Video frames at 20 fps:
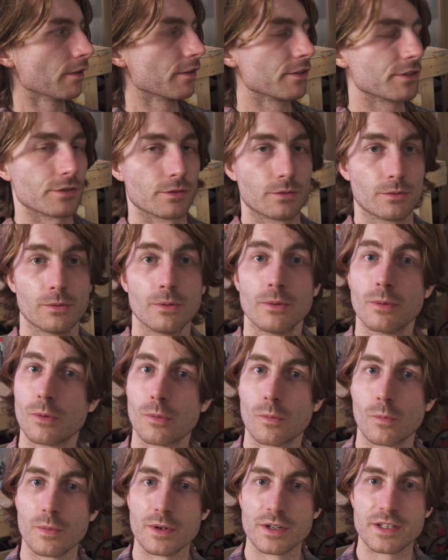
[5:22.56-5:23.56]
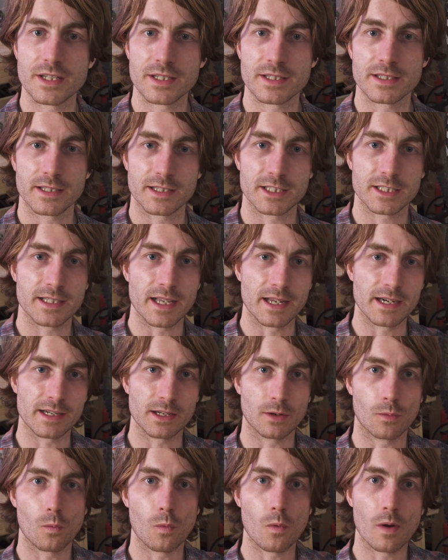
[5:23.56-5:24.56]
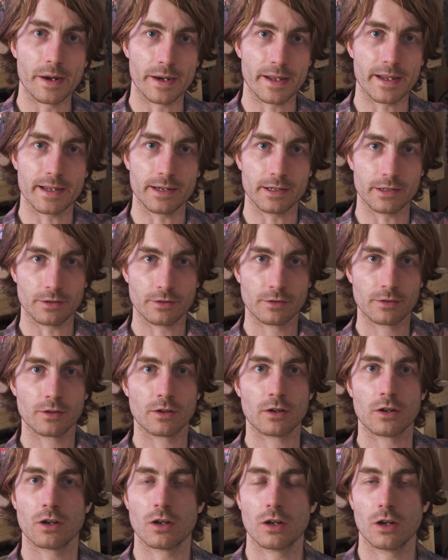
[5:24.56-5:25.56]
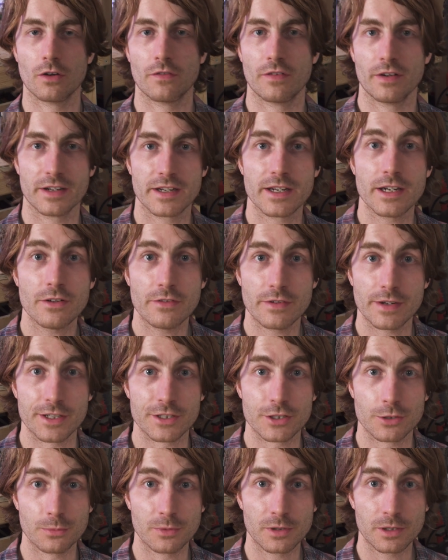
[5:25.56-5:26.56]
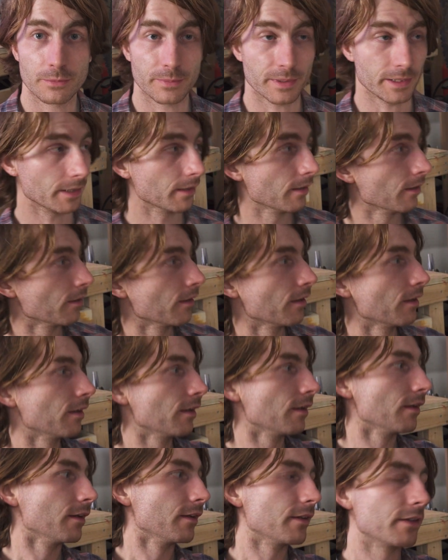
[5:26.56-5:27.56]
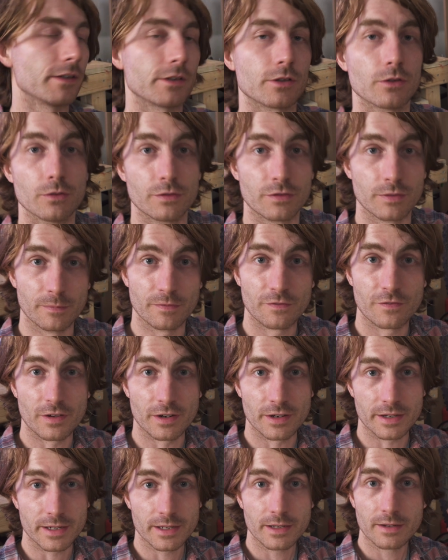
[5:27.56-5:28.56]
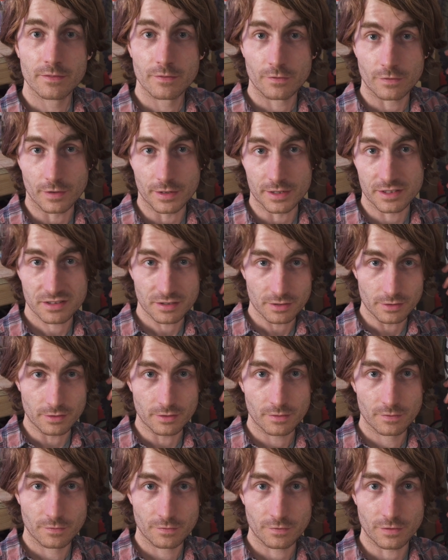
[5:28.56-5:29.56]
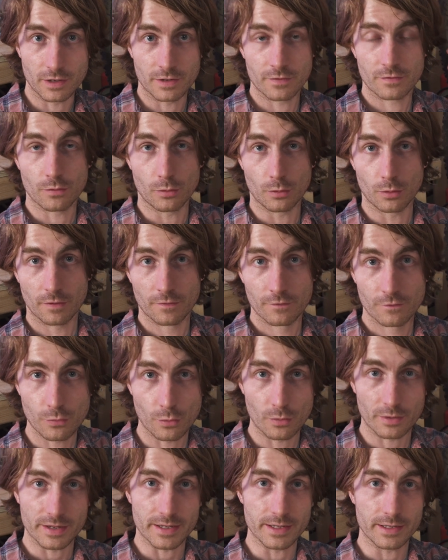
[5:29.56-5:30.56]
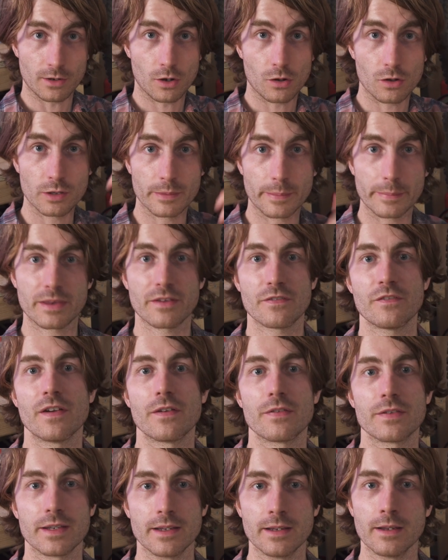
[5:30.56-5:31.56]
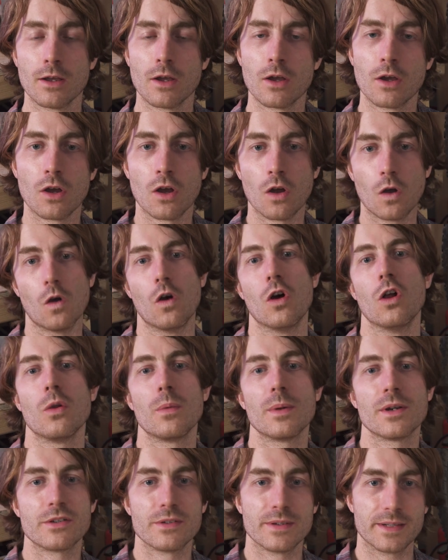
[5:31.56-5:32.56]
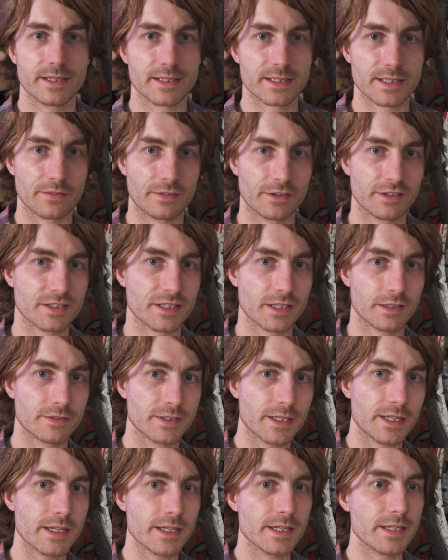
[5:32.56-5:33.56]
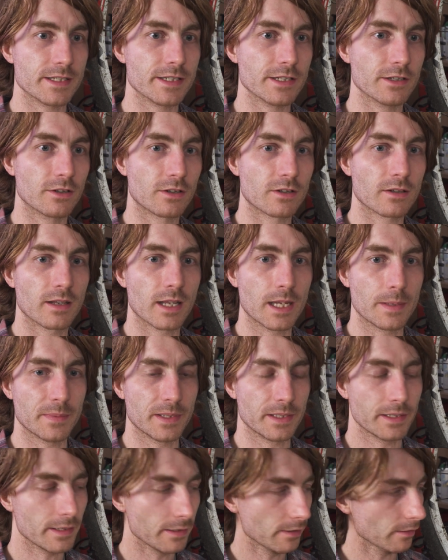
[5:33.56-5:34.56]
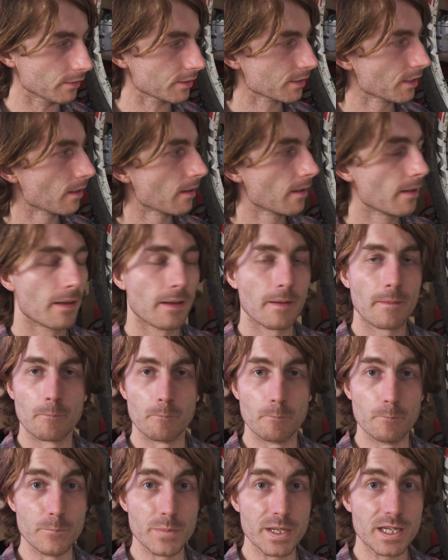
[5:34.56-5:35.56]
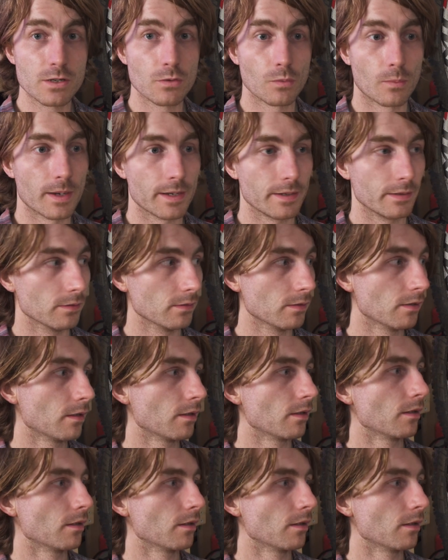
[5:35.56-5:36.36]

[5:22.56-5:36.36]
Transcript: So we're just extending one end of our gear ratio, aren't we? Go from 30, 32, 34, 40, all the way up to 50. All we're doing is giving ourselves easier climbing gears. Meanwhile,